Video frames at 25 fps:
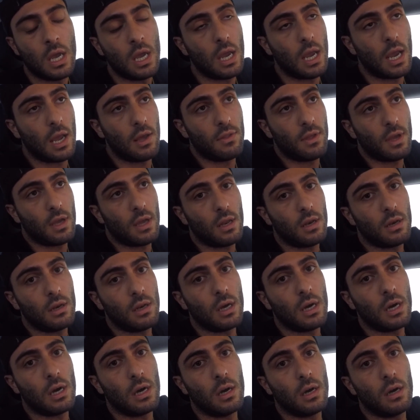and
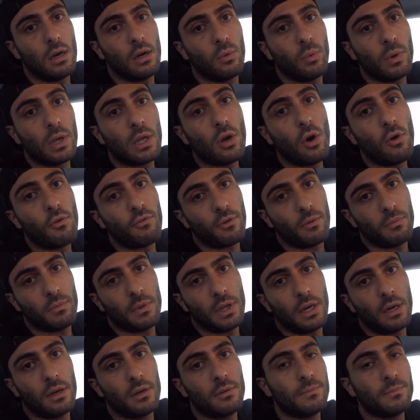then we go from
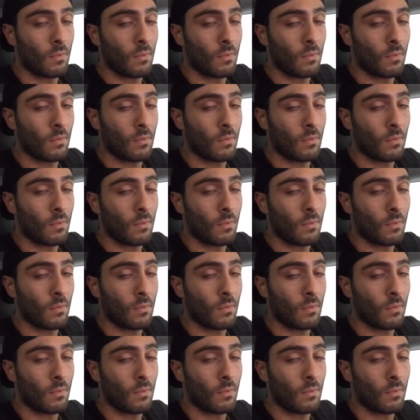there.